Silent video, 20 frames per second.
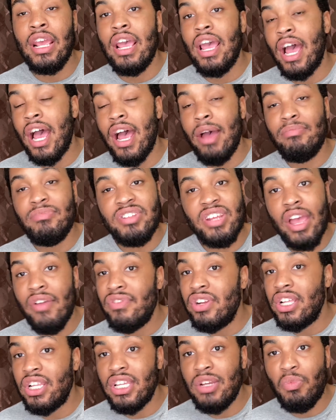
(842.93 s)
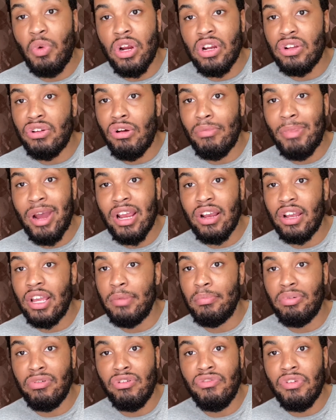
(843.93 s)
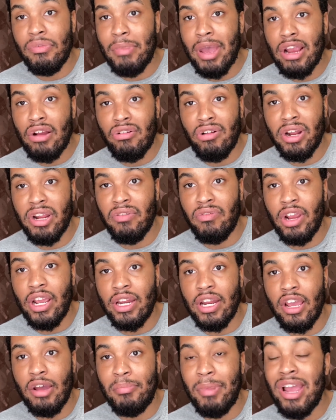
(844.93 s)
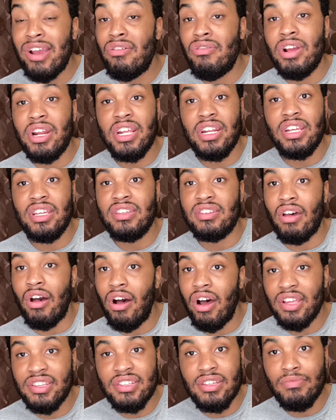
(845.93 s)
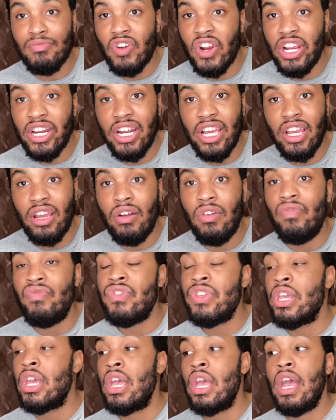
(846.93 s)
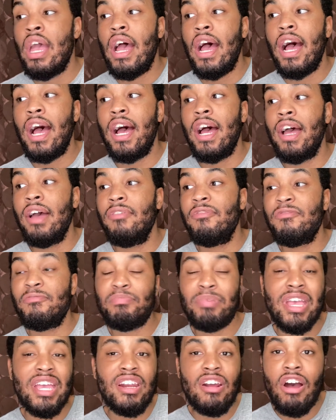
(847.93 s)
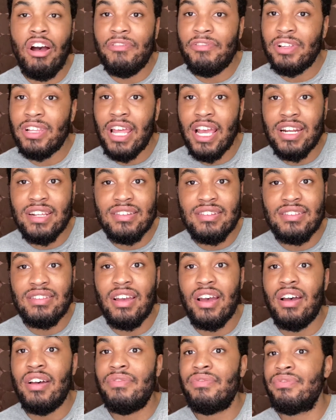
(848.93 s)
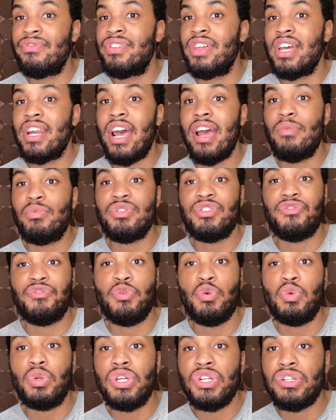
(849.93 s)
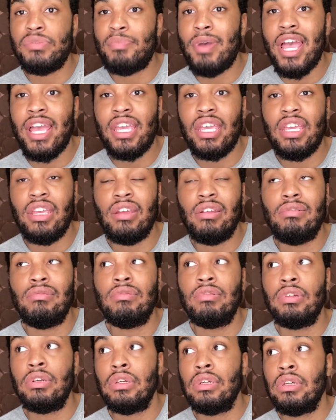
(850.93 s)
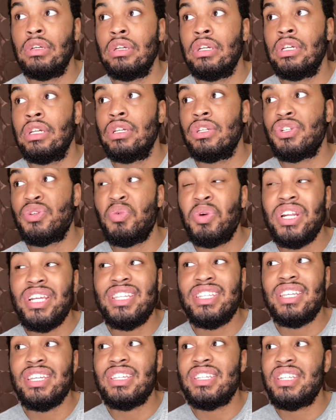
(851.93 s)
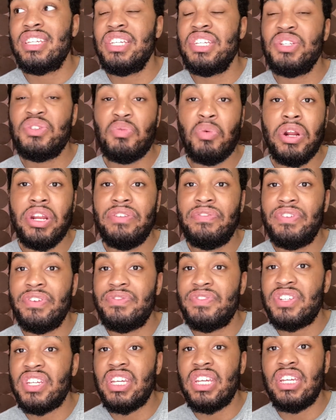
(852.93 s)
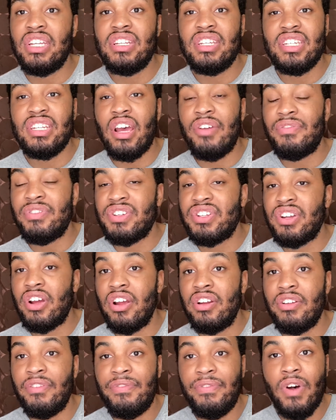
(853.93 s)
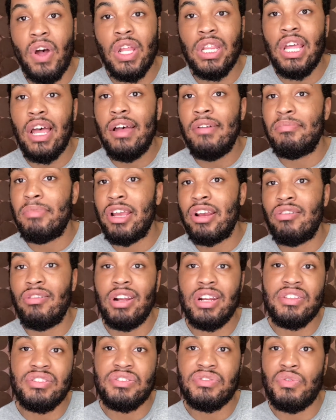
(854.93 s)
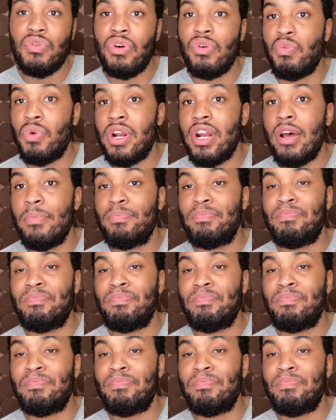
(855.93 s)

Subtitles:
I'm definitely working on improving my credit right now. My credit is awesome right now. I've paid off a lot of stuff that I was foolish back in 2016, 2015. Stuff are starting to fall off. My credit score went up.